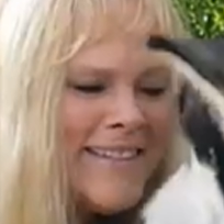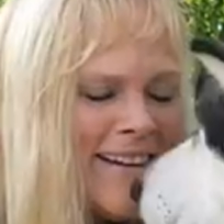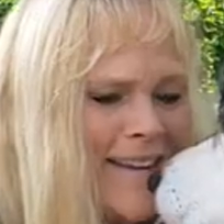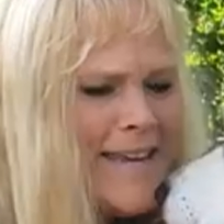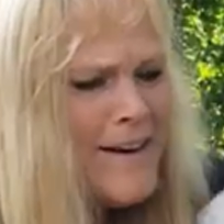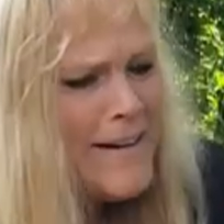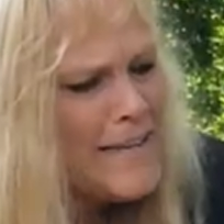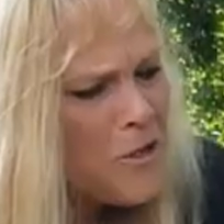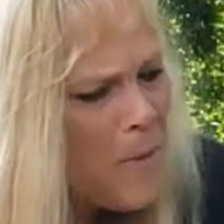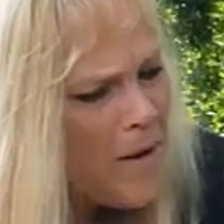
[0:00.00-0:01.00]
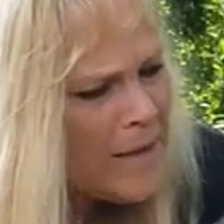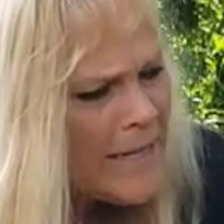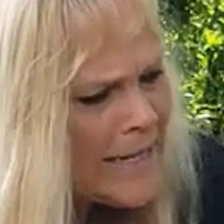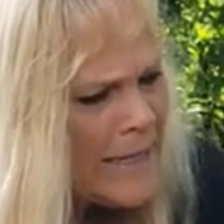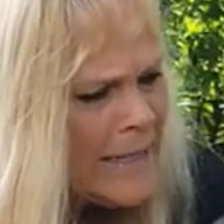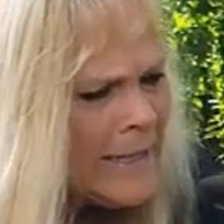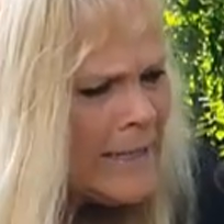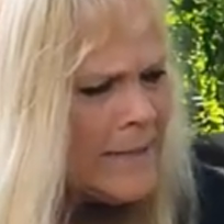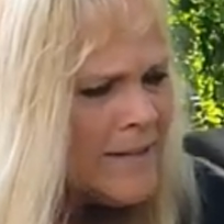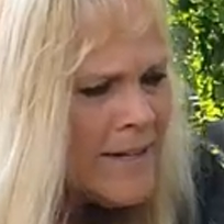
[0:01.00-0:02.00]
Tonka, here, get your paw, get it.
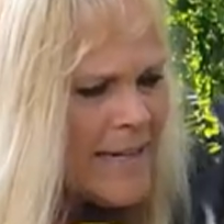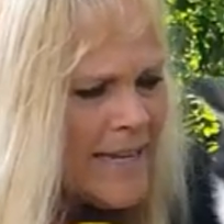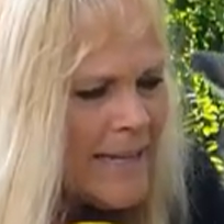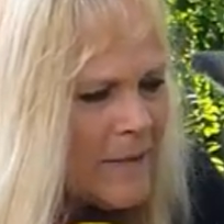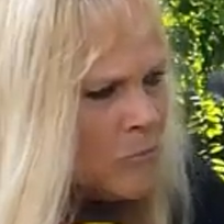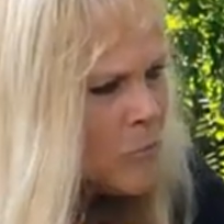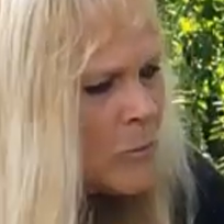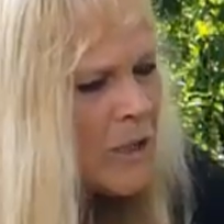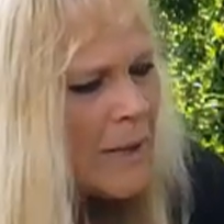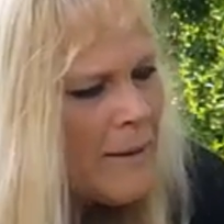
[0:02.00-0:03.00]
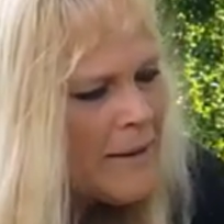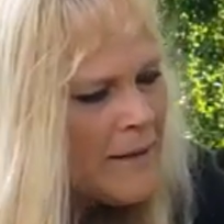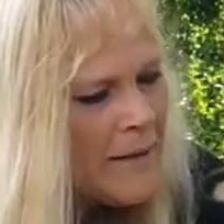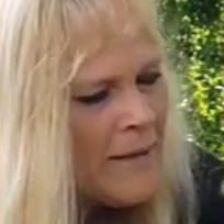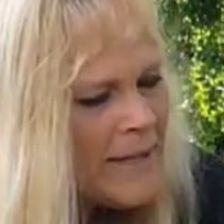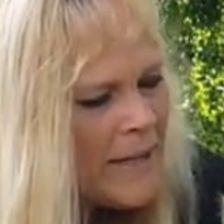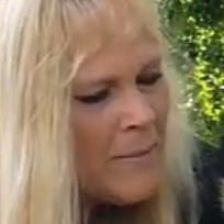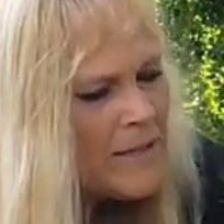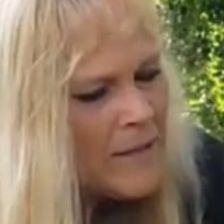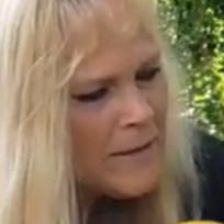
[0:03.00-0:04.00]
Tonka, get it. Come on,
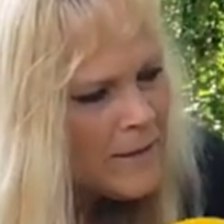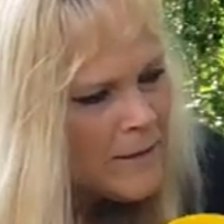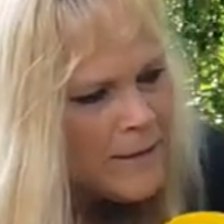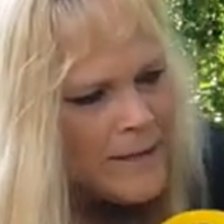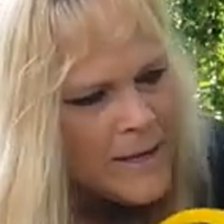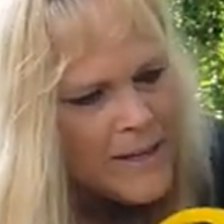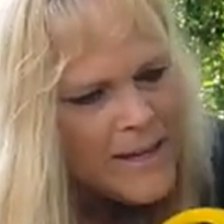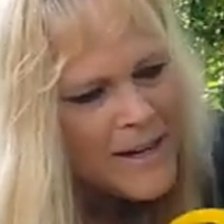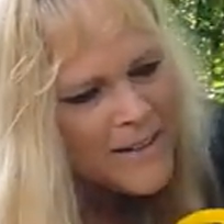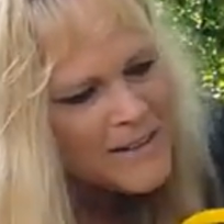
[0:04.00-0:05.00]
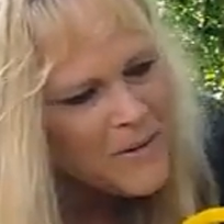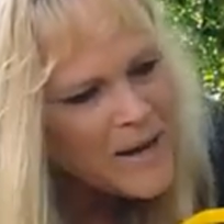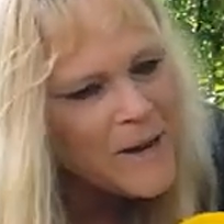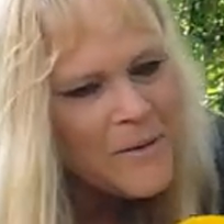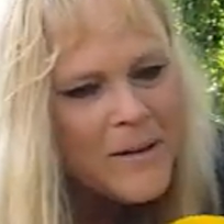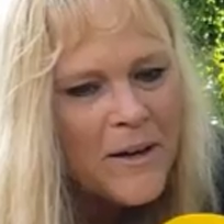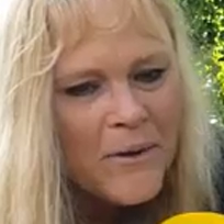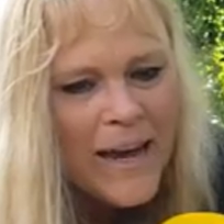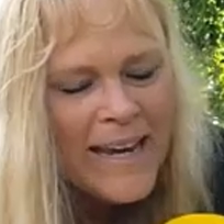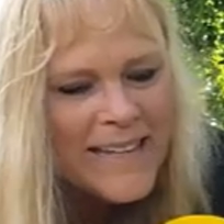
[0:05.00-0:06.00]
come on, Tonka. Okay,
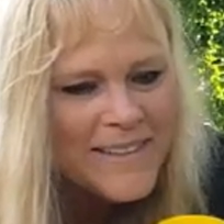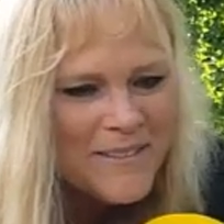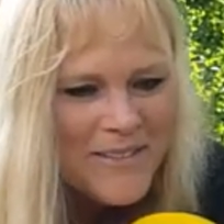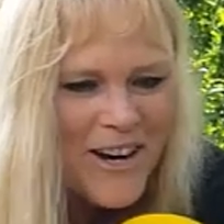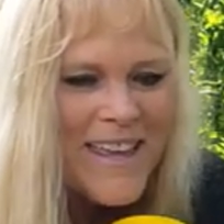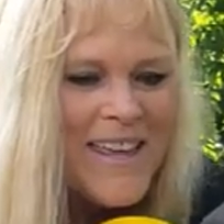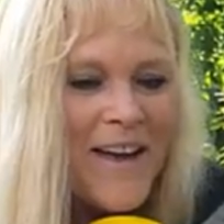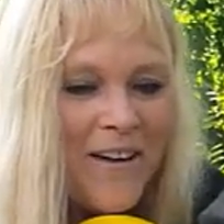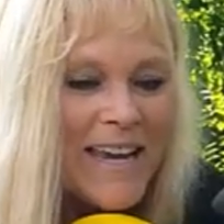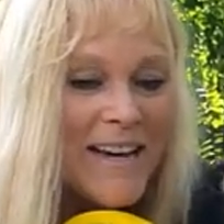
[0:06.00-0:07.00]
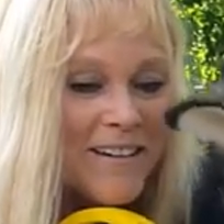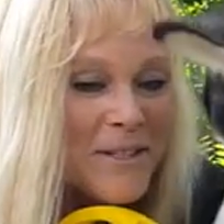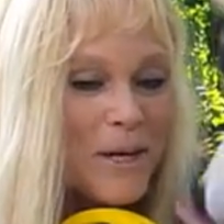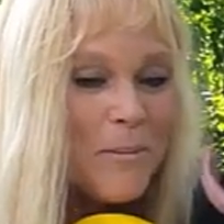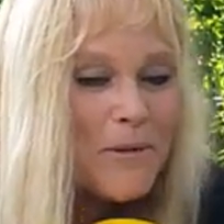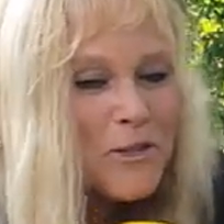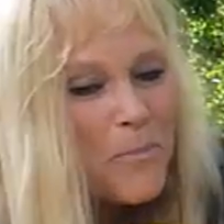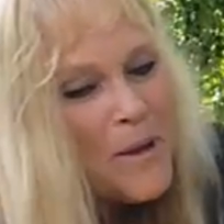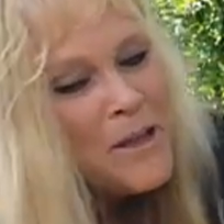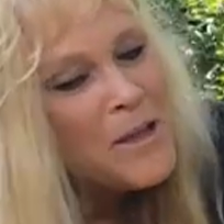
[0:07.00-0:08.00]
okay, try it. Okay, here, Tonka,
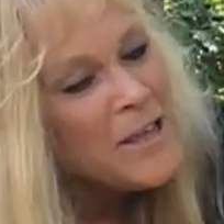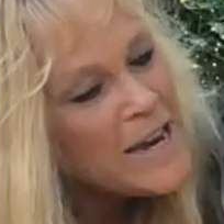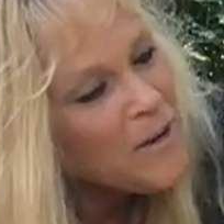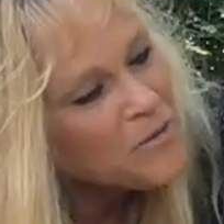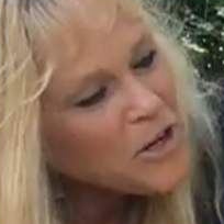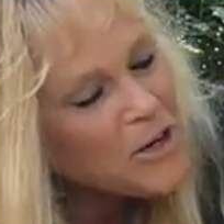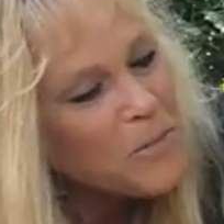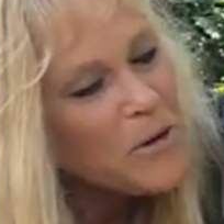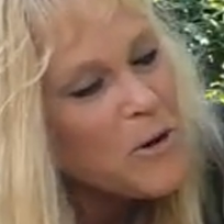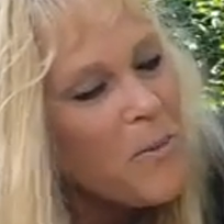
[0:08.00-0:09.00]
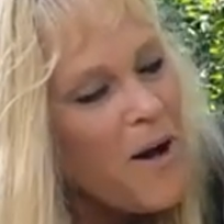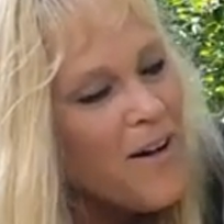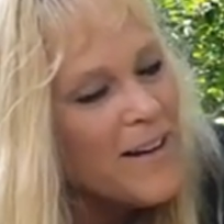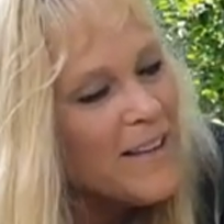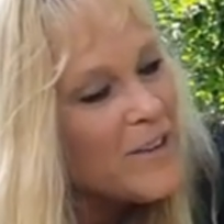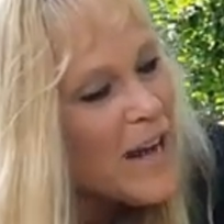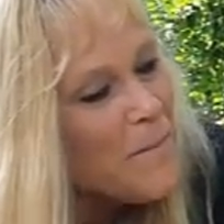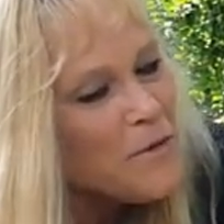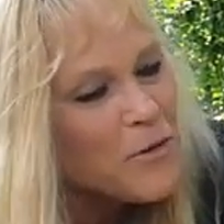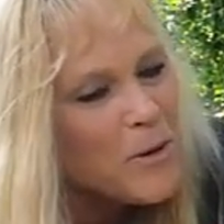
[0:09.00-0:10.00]
put your paw on it. Look,
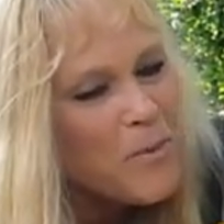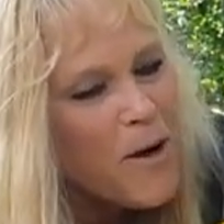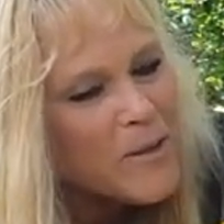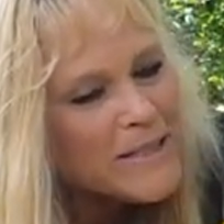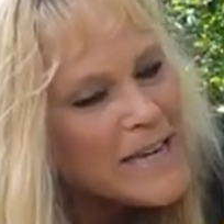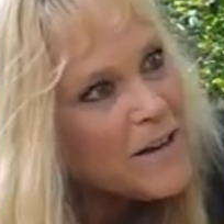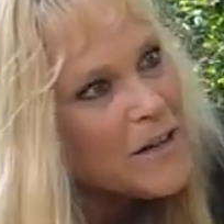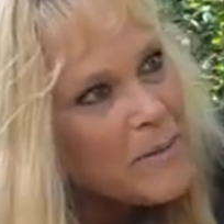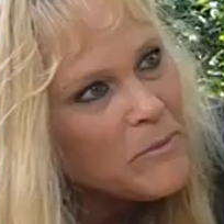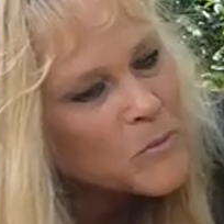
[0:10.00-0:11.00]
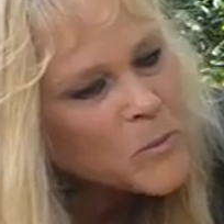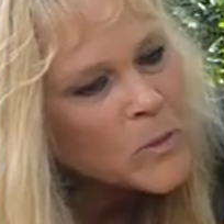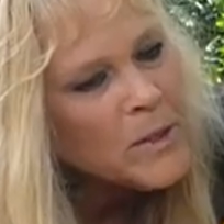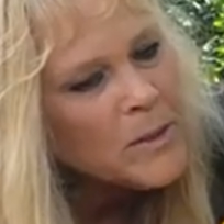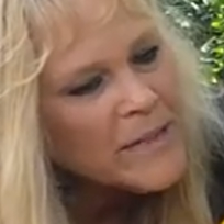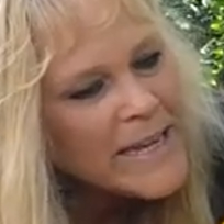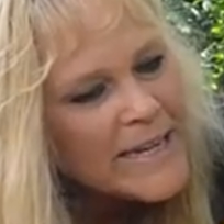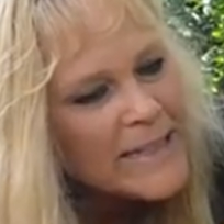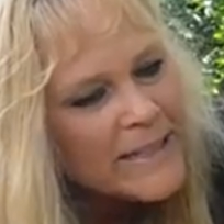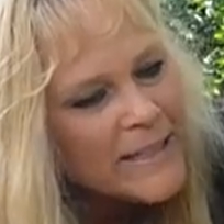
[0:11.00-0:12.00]
I moved it where your paw was. Here, come on, get
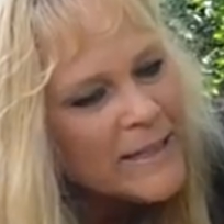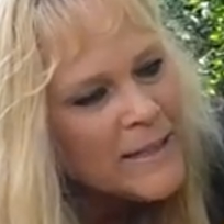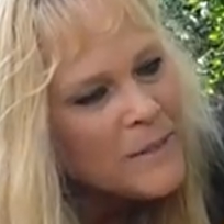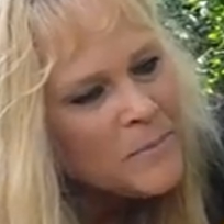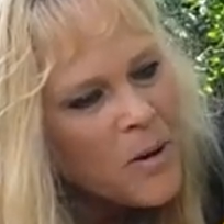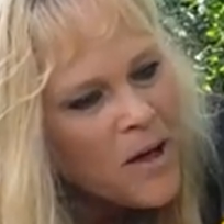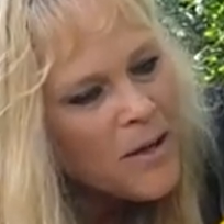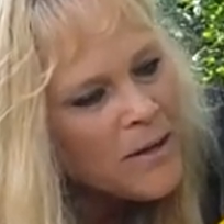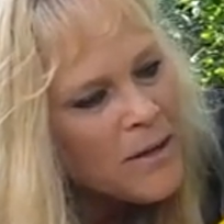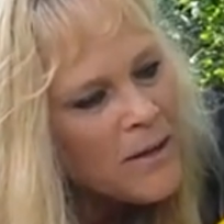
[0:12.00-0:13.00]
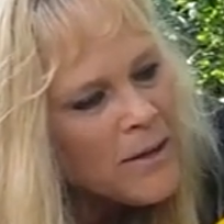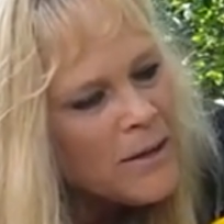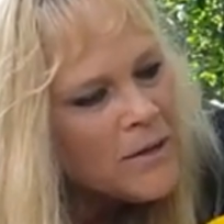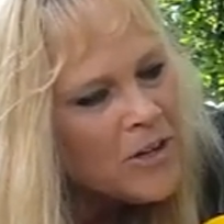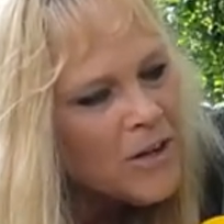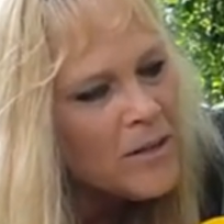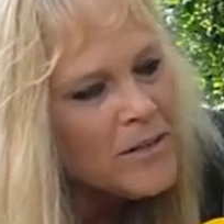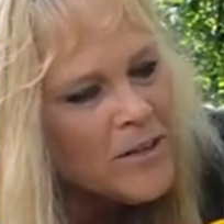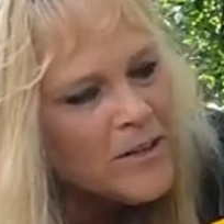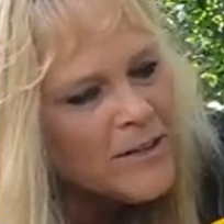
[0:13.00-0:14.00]
it. Paw,
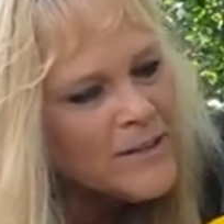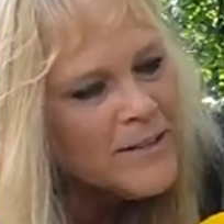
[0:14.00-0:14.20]
Tonka.